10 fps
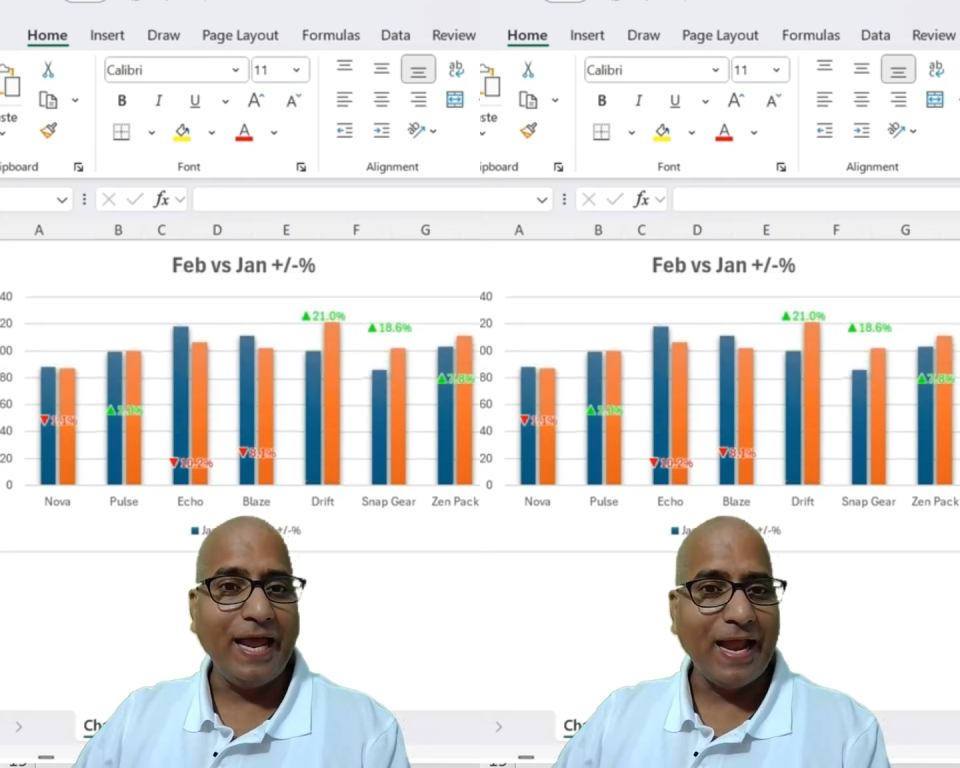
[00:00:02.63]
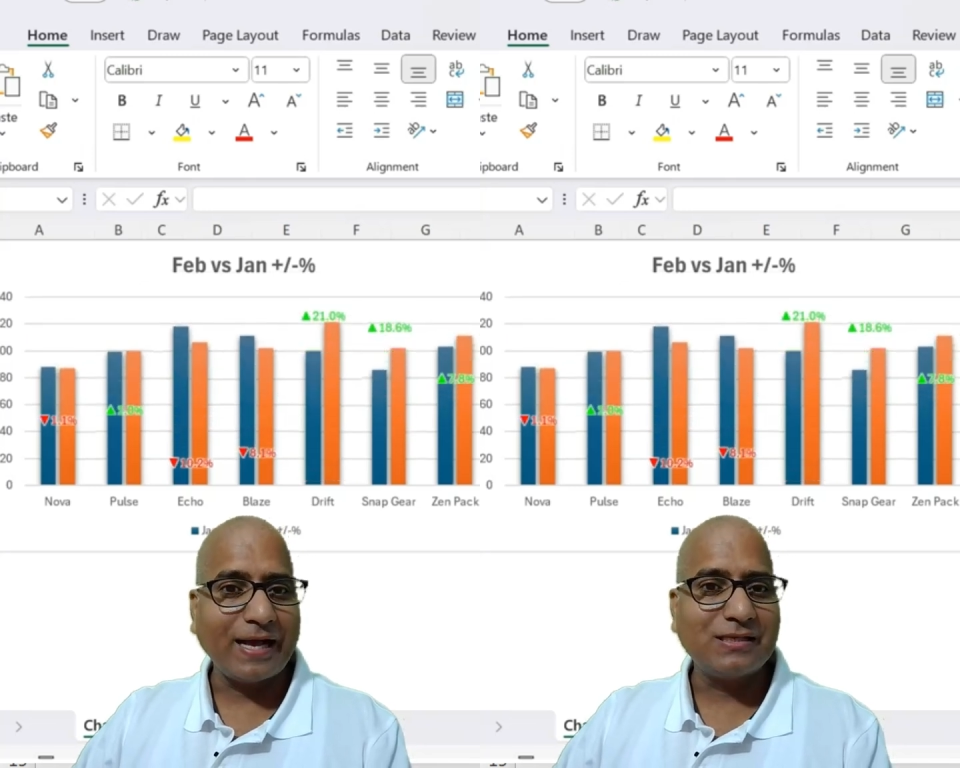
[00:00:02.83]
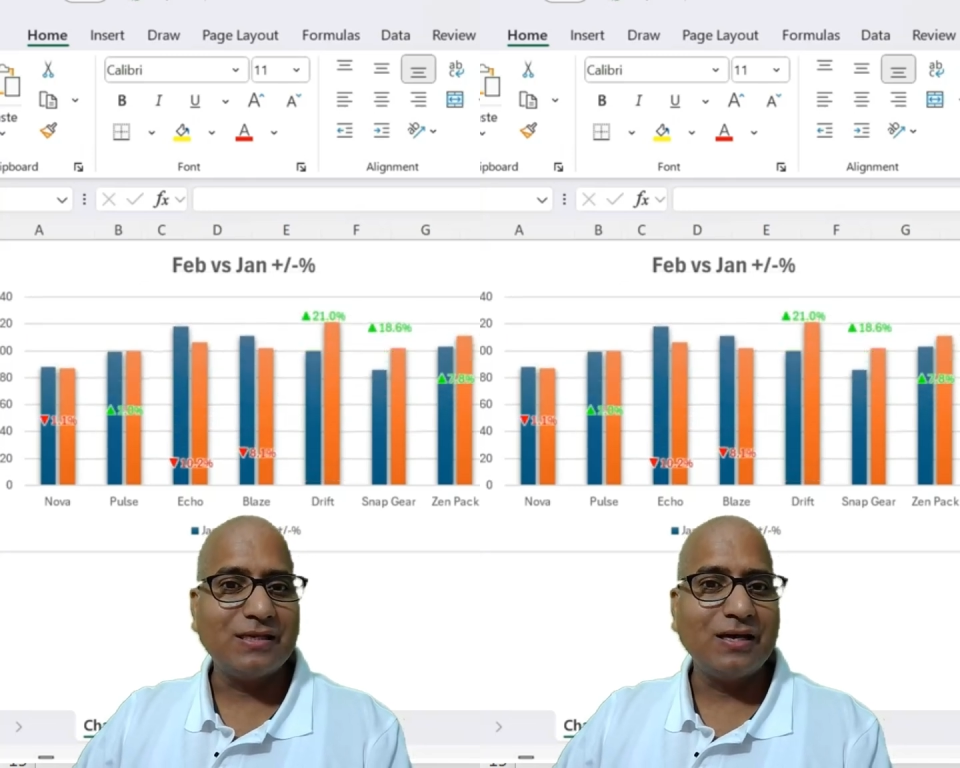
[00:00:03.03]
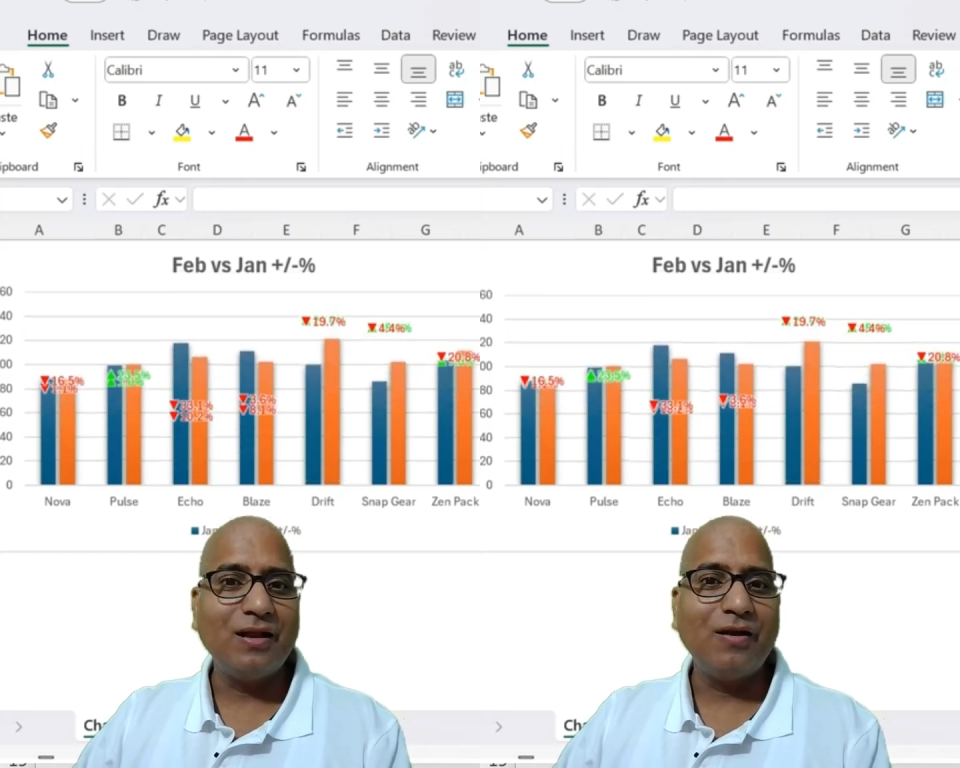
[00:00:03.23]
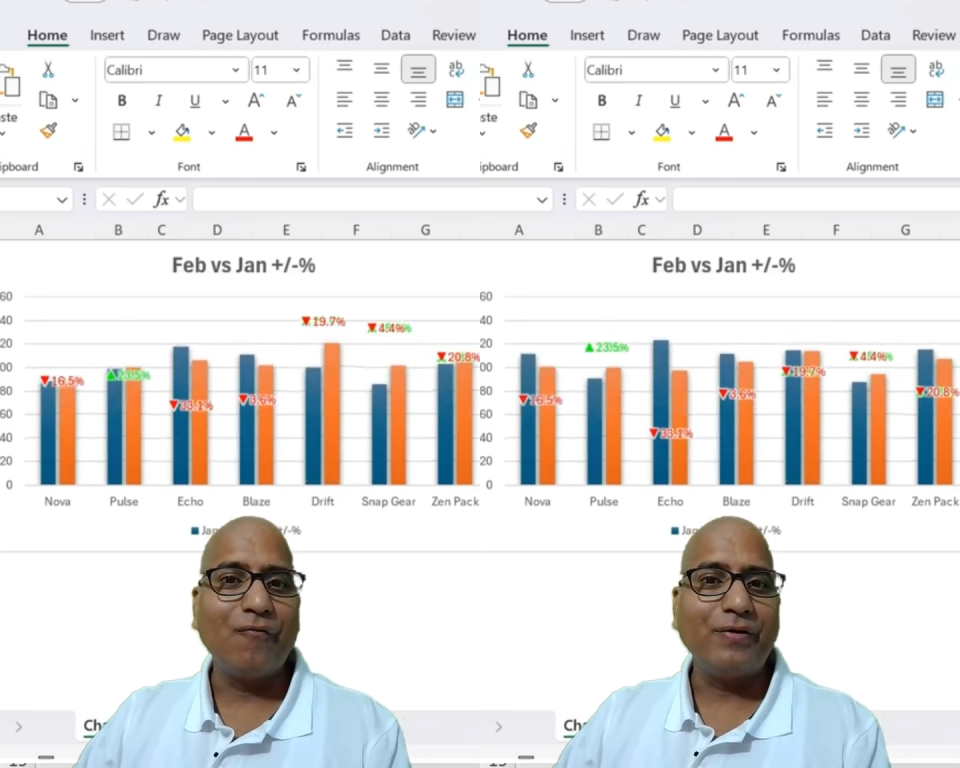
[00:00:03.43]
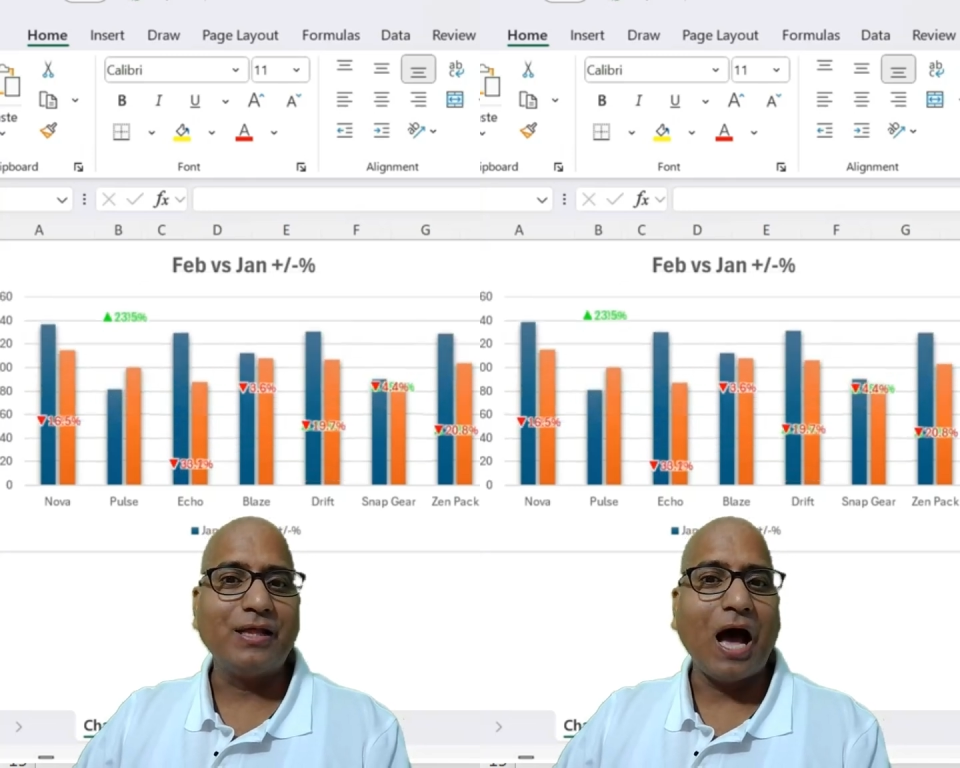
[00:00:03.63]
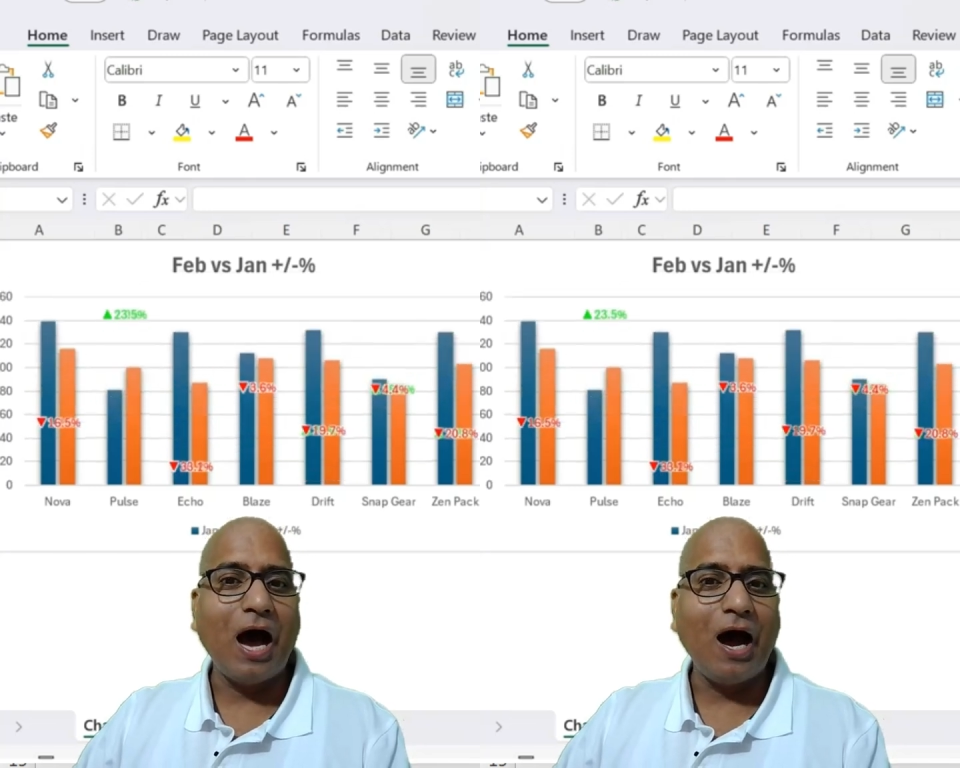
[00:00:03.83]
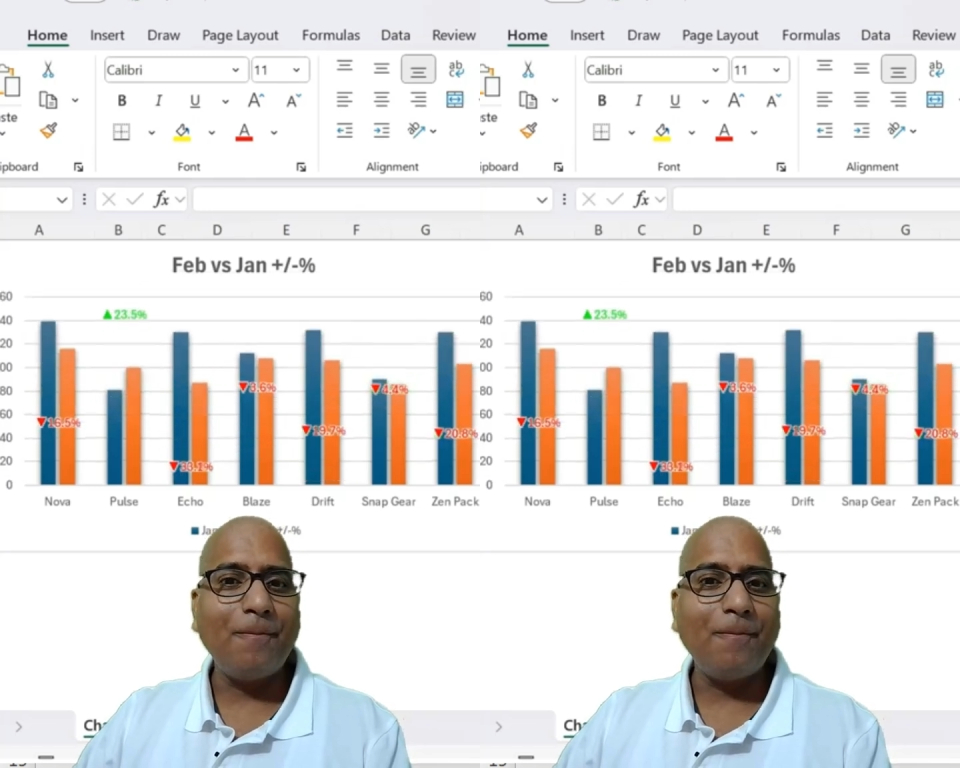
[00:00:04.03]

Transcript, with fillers: in Excel with